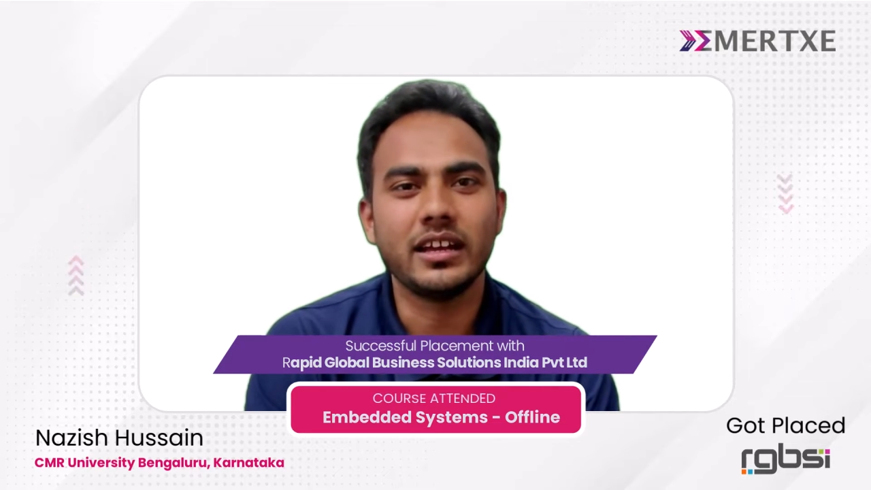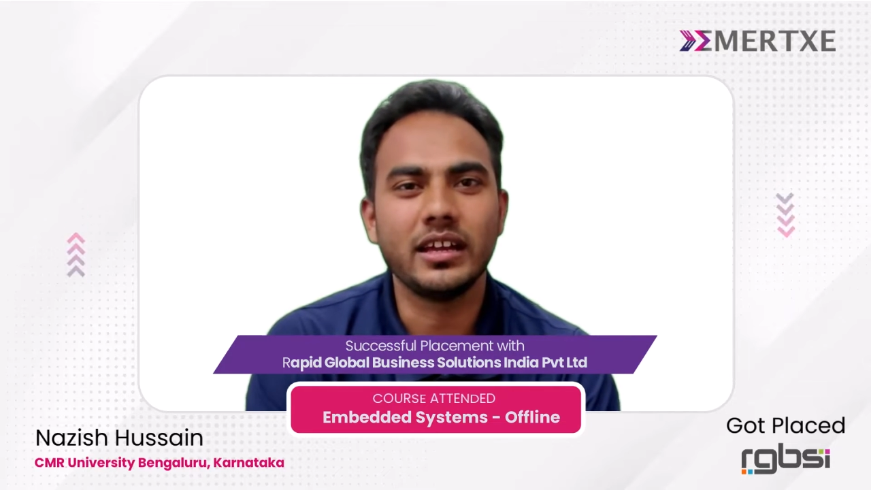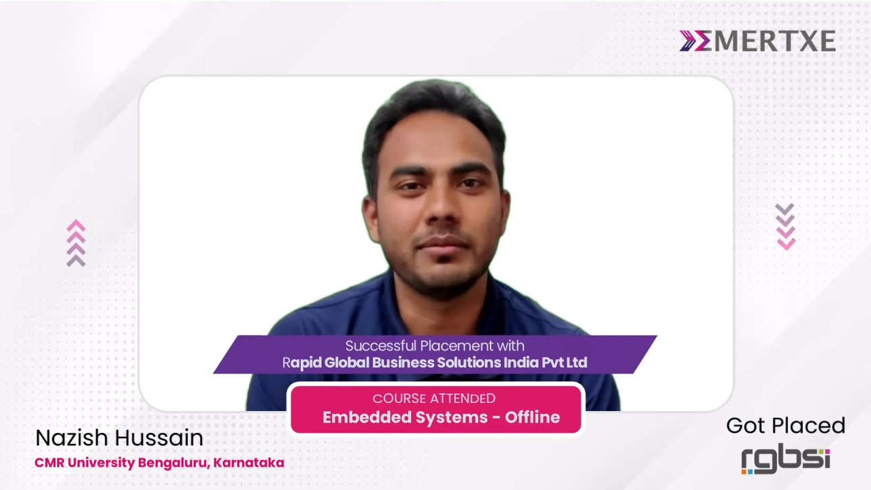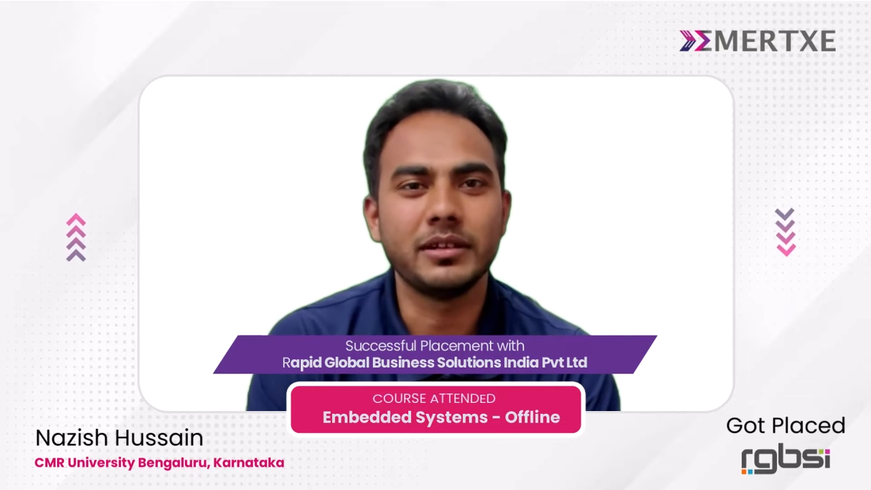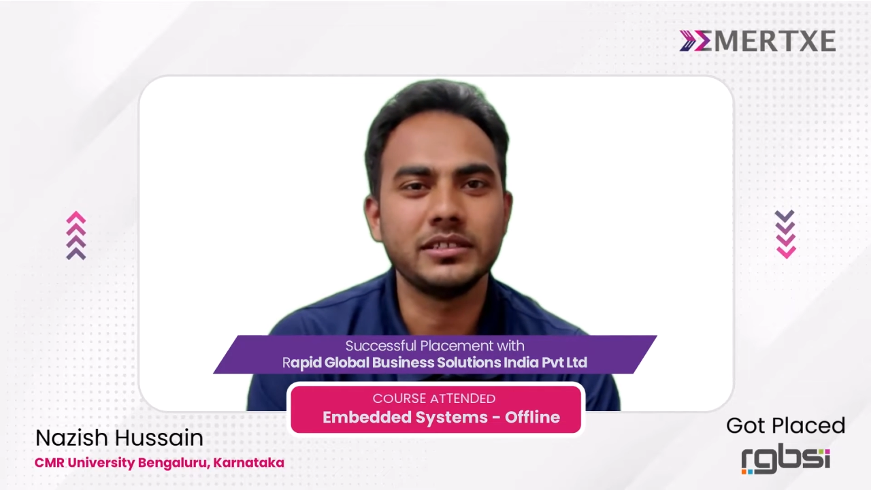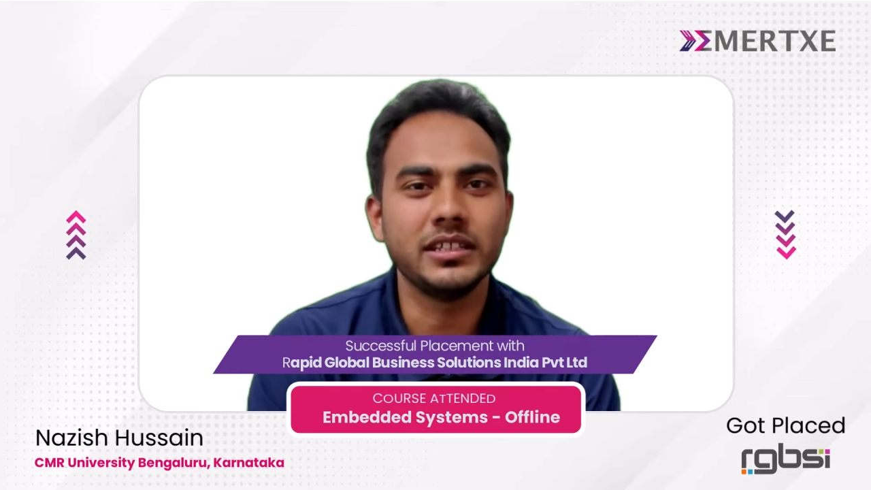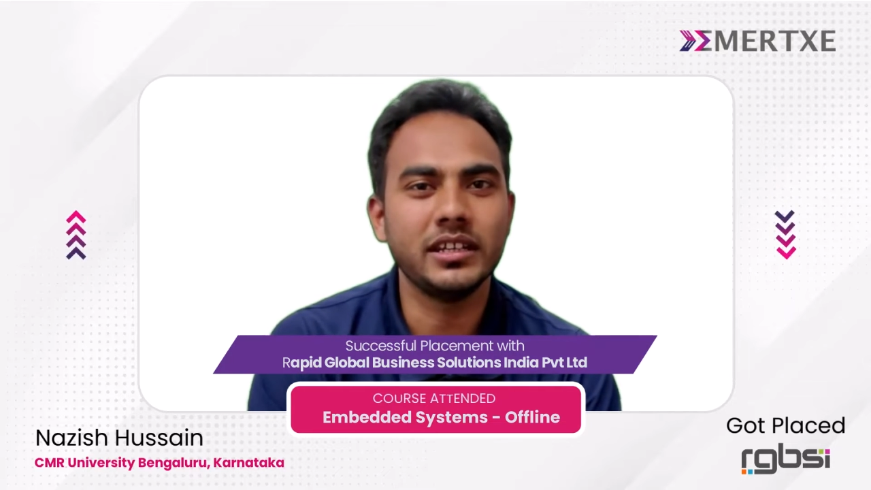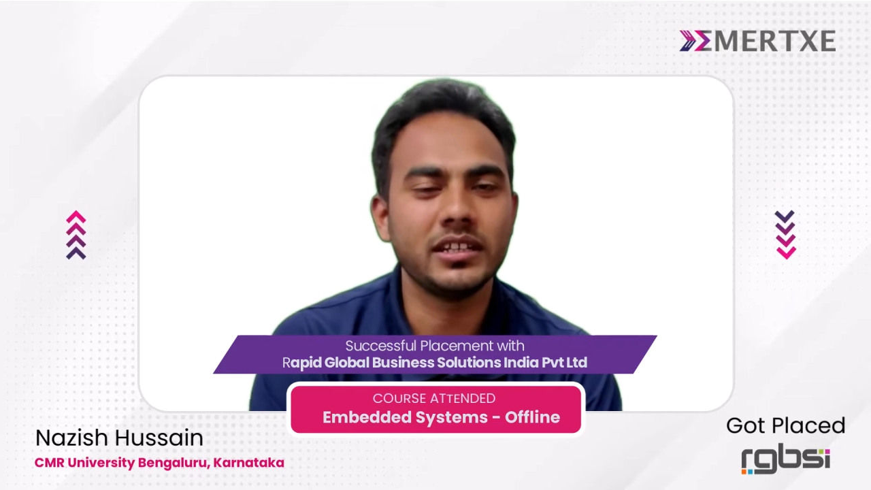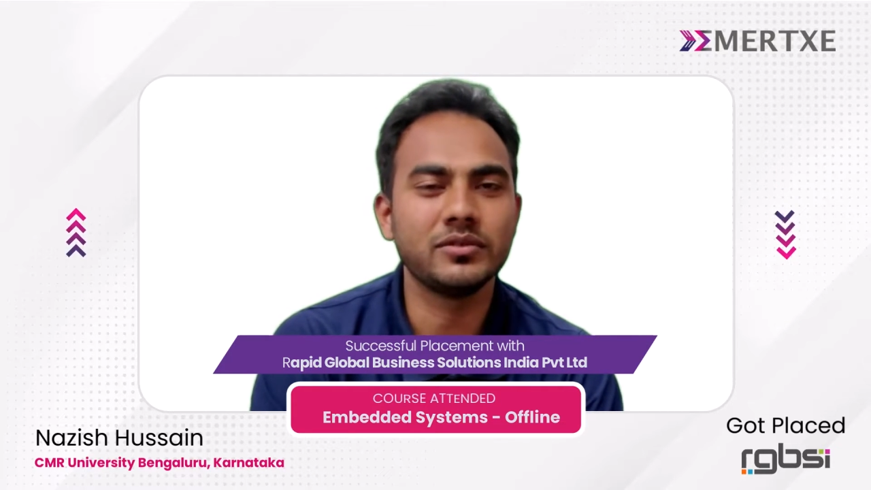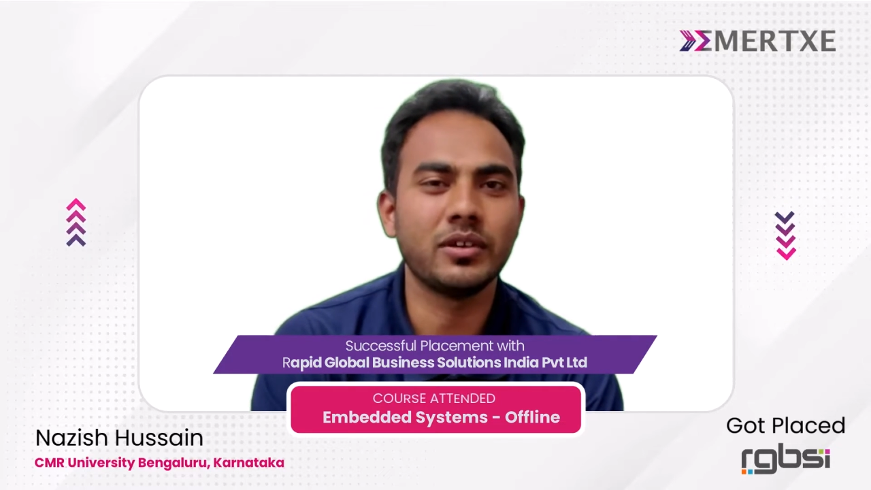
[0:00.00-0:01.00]
Emertxe
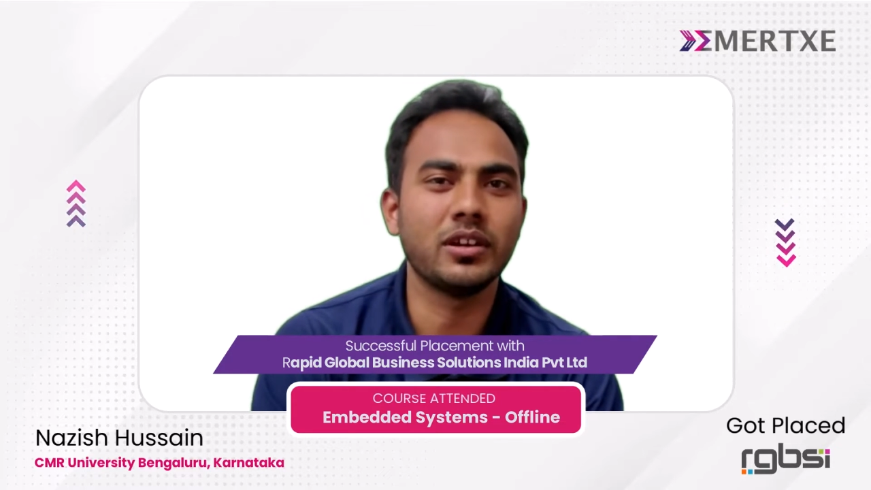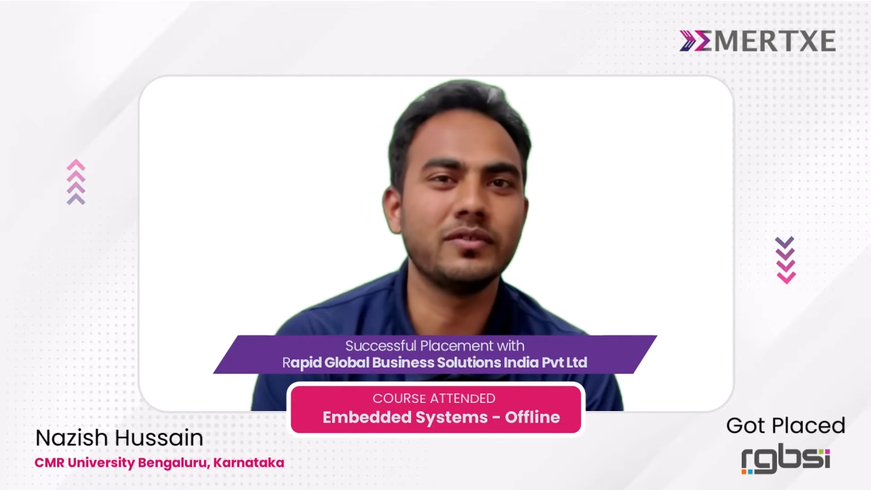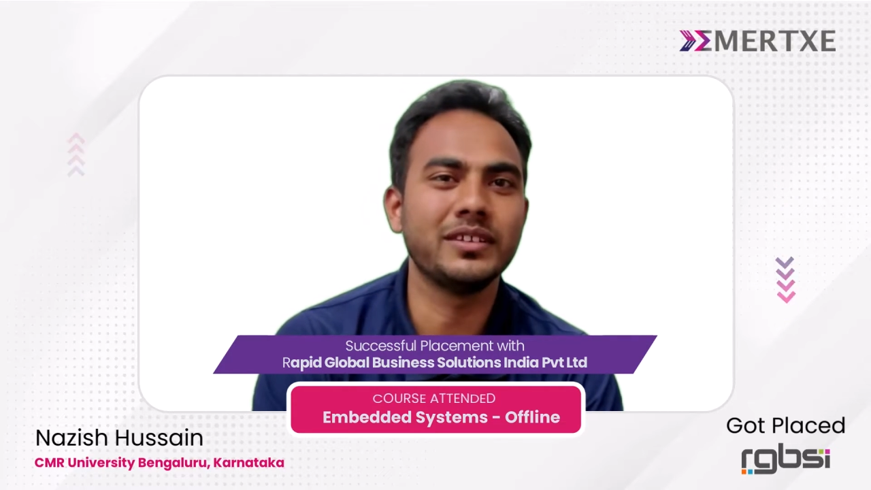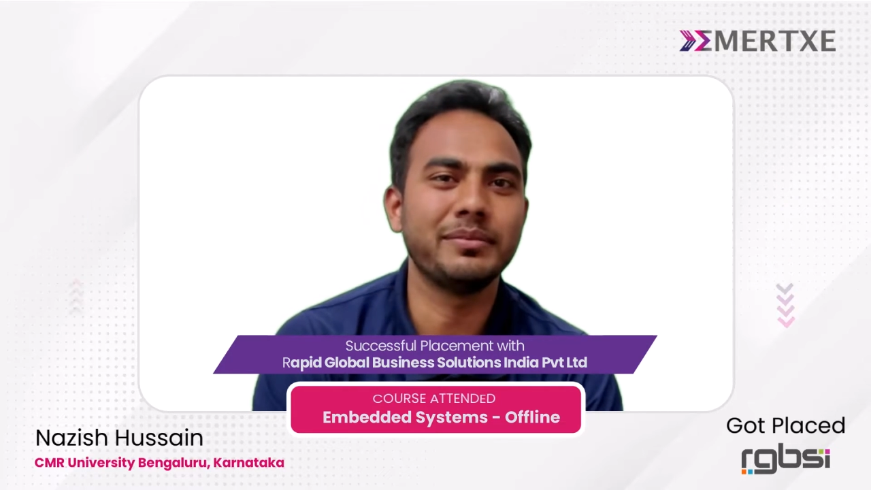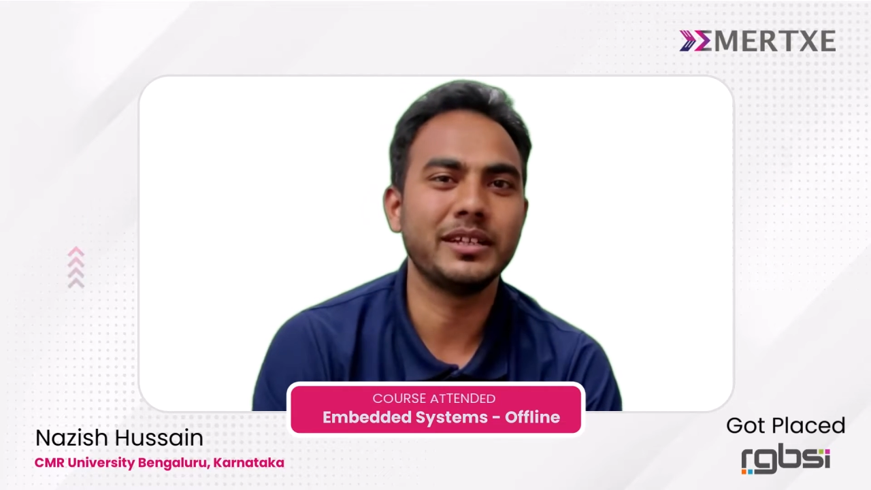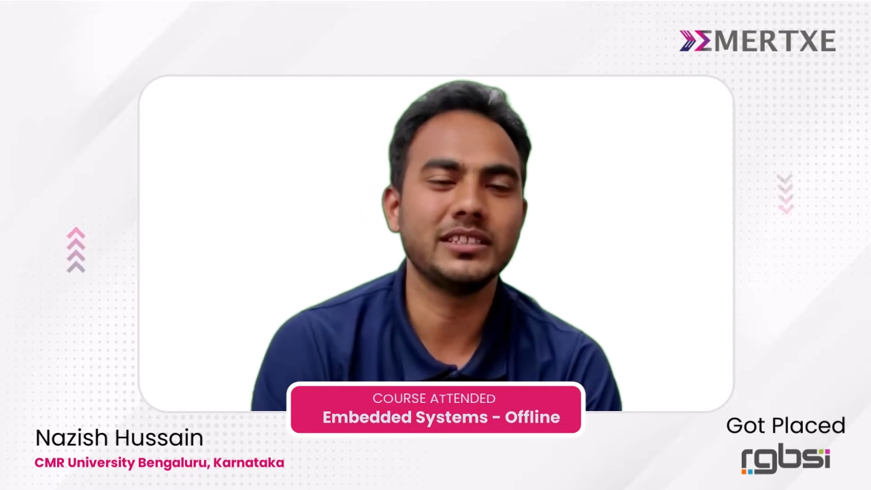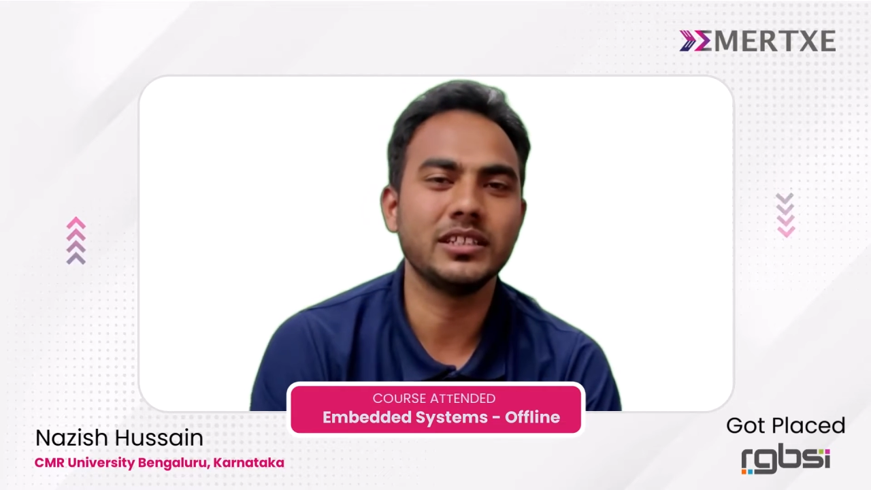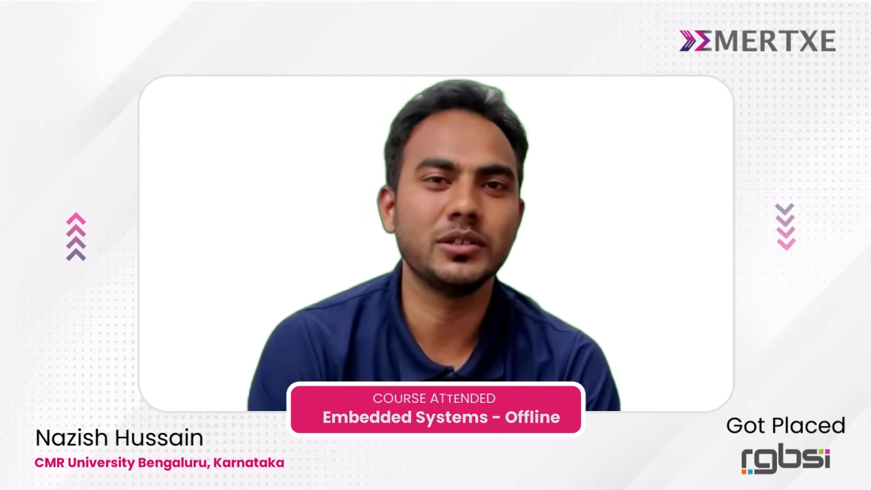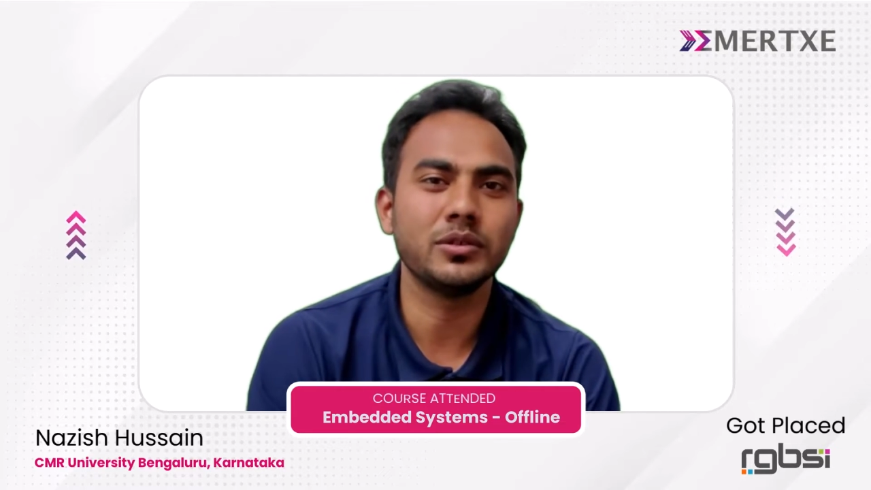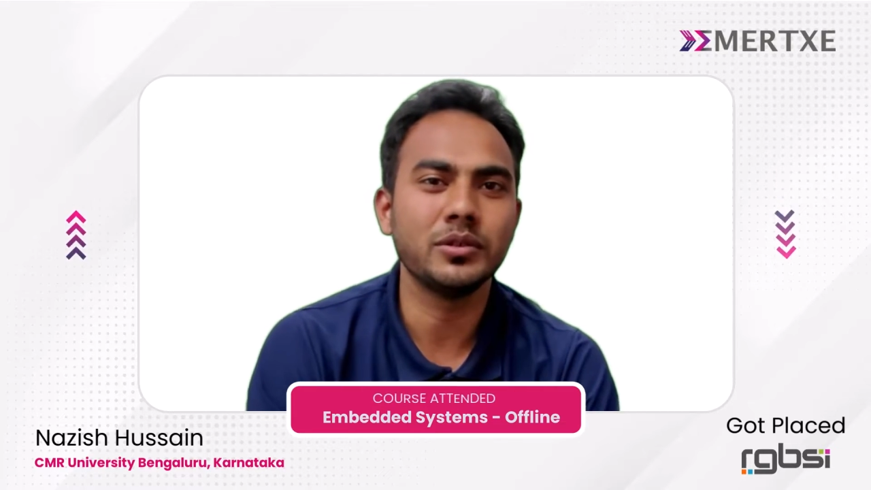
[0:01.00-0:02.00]
it is one of the best
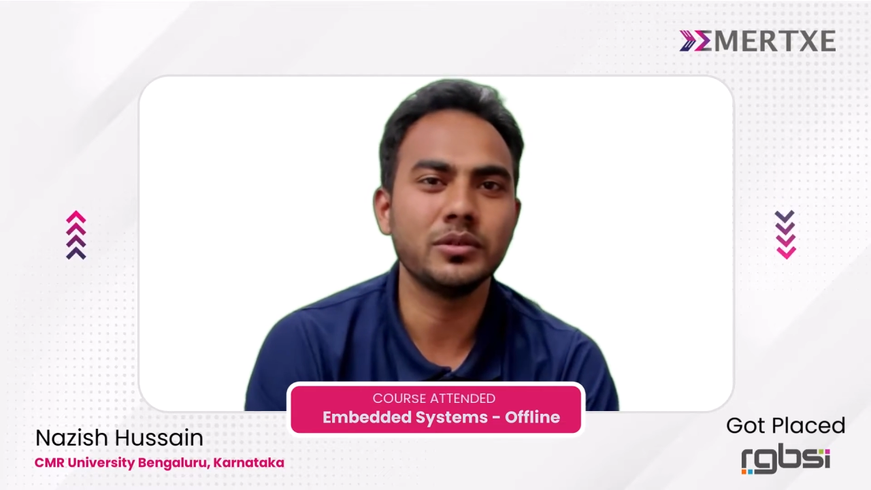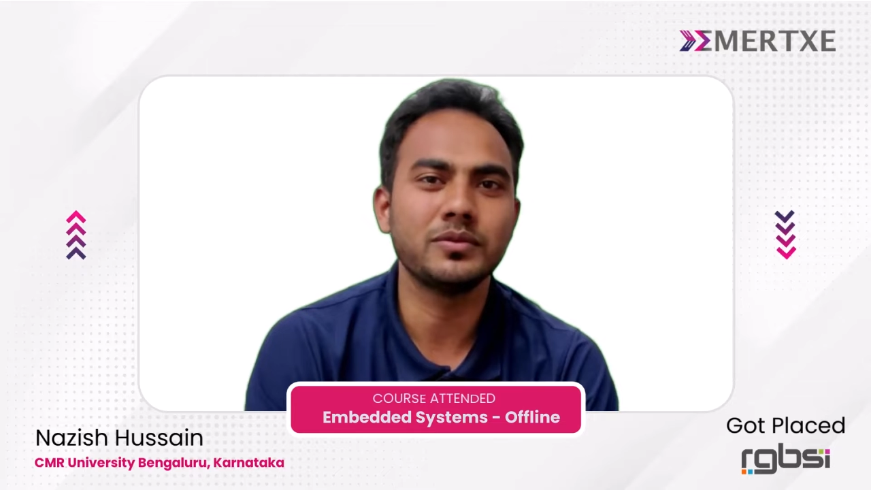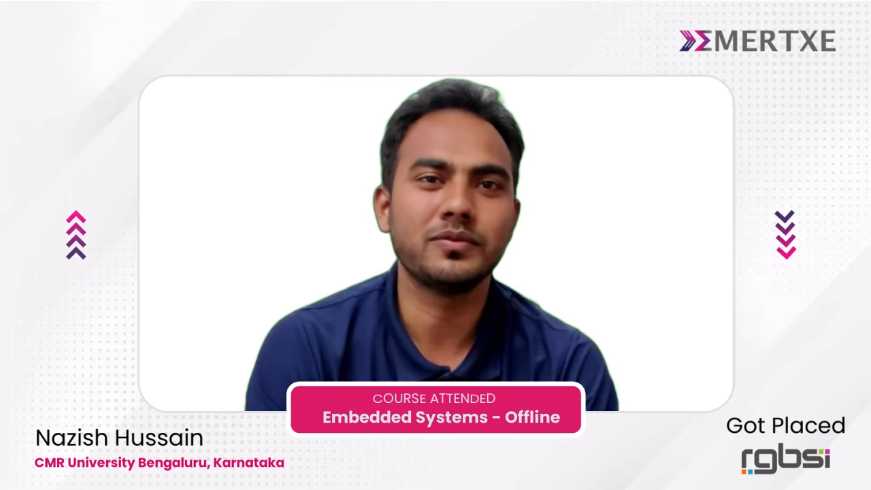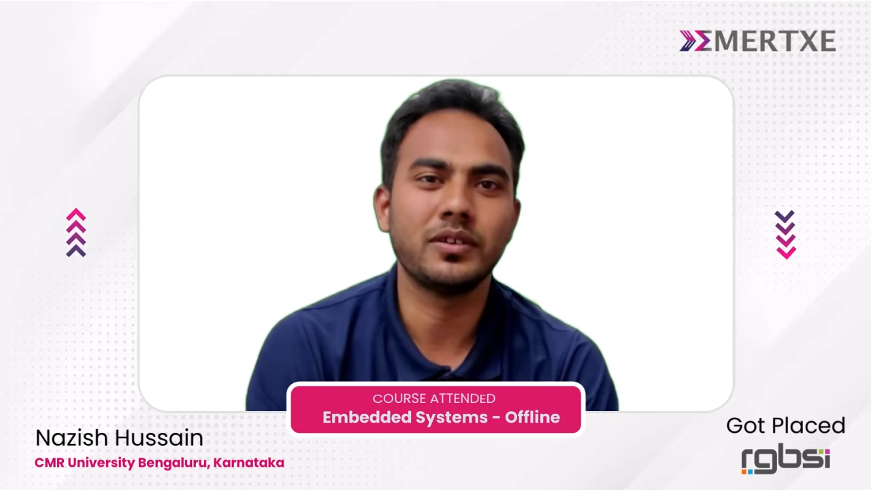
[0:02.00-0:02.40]
institute